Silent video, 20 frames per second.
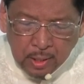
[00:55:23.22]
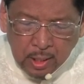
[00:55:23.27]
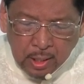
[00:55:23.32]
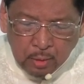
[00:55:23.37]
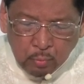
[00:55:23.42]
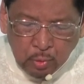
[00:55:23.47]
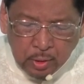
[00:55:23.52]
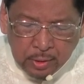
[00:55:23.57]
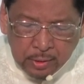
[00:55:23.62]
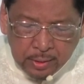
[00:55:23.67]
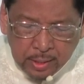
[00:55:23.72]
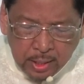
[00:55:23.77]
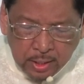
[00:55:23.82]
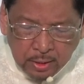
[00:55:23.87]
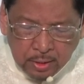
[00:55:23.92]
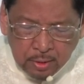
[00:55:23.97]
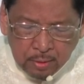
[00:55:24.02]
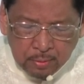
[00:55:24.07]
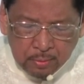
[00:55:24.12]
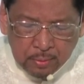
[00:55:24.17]
And we
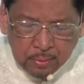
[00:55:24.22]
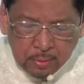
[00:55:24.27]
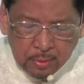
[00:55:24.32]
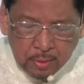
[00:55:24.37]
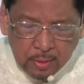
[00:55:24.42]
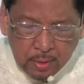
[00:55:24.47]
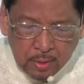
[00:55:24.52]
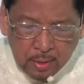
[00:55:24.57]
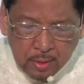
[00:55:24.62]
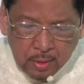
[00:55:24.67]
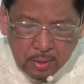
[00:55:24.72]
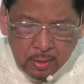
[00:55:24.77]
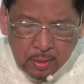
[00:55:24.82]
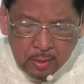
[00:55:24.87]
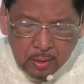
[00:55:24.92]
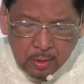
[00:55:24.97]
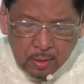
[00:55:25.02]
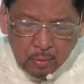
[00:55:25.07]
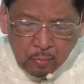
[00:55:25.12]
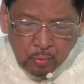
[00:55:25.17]
thank you.
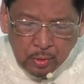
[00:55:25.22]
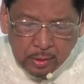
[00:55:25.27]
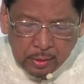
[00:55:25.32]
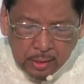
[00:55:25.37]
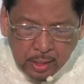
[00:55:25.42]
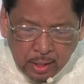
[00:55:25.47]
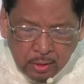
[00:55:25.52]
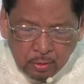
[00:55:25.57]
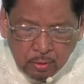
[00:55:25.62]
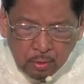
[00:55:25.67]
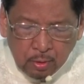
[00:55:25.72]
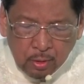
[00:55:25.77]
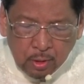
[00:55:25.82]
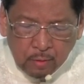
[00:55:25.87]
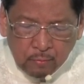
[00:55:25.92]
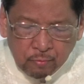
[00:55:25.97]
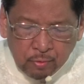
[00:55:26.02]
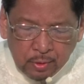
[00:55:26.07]
We thank you, Lord,